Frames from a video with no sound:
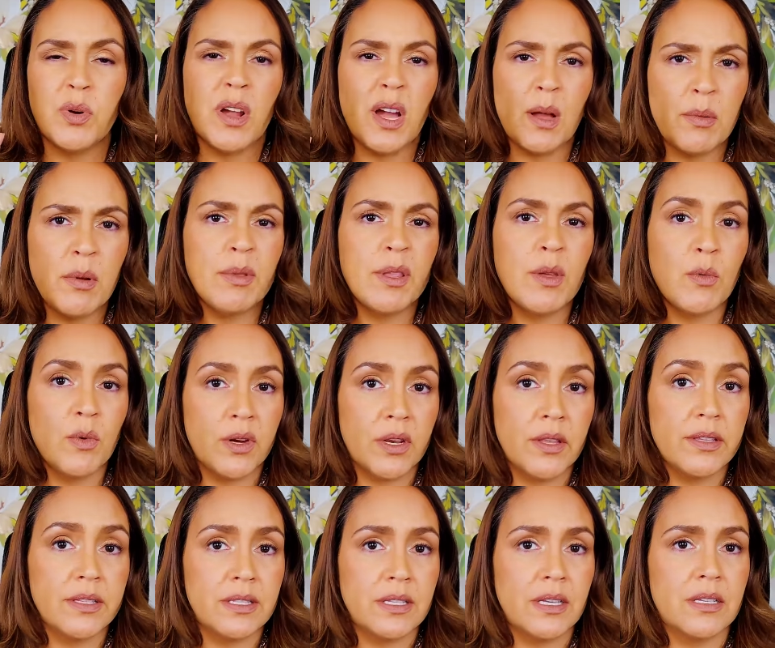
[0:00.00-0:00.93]
probably one
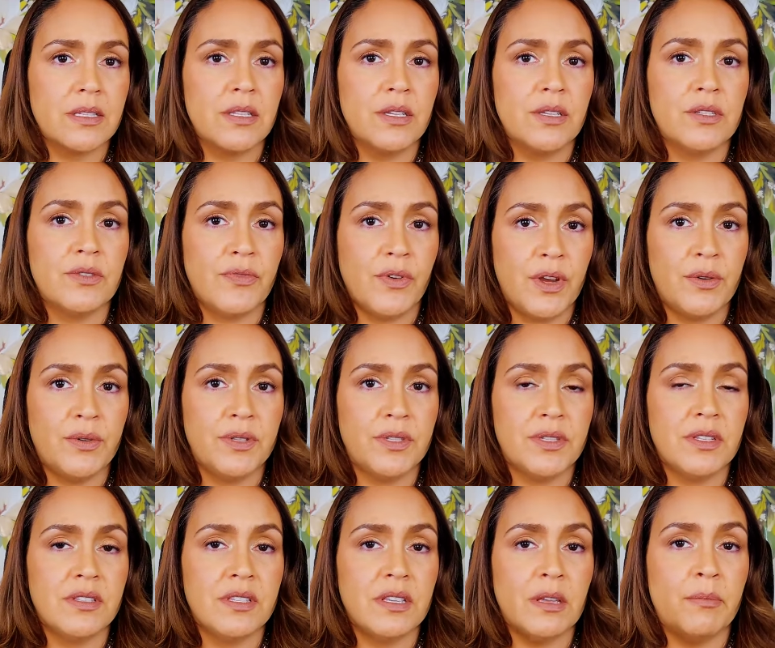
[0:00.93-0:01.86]
of the sexiest
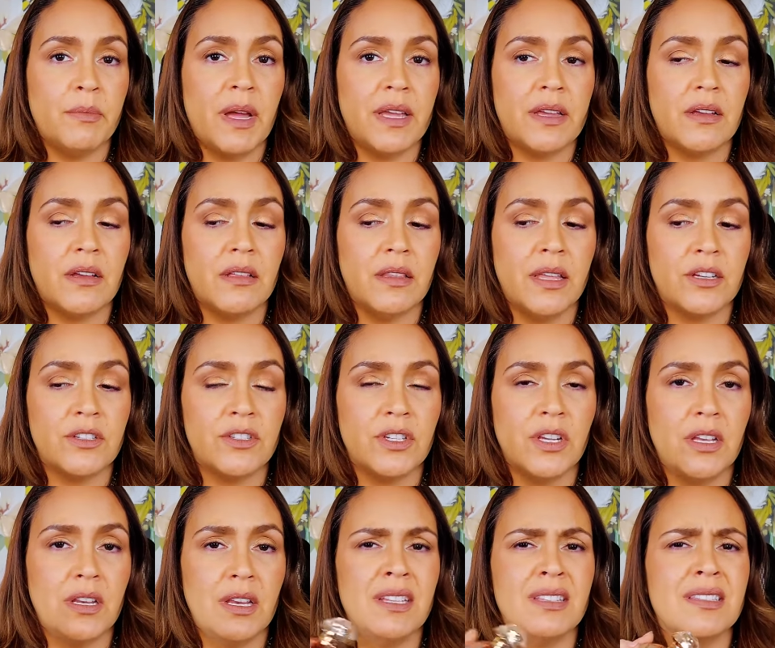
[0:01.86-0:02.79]
fragrances in my
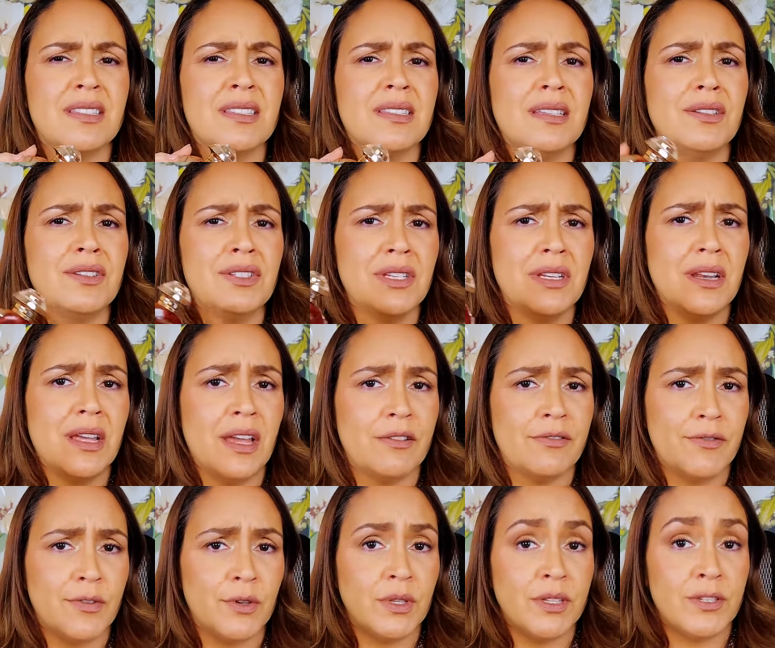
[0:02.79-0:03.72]
collection in such an
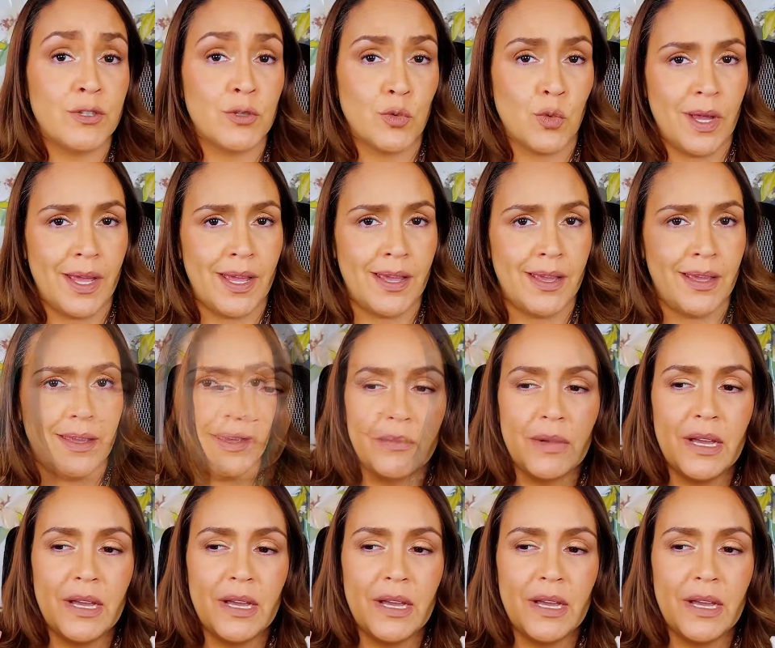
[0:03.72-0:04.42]
effortless way,